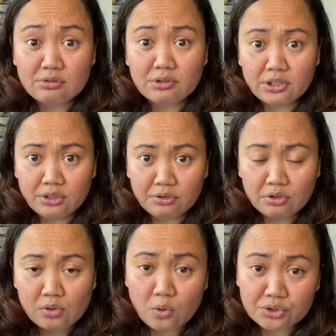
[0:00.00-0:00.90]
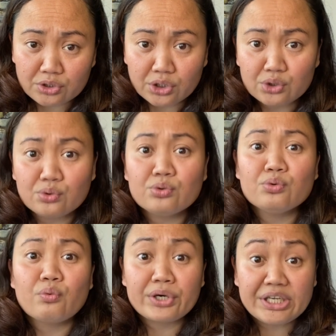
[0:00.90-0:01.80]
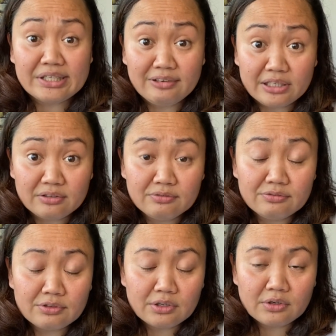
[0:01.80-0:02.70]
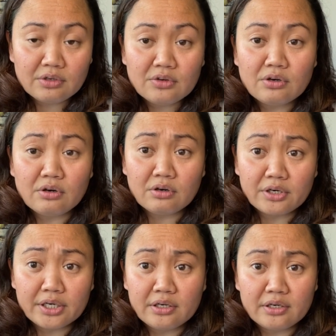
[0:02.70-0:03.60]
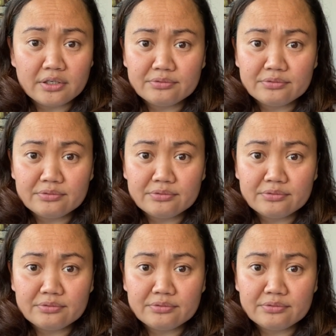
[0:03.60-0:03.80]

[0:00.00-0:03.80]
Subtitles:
or closer to where you live, or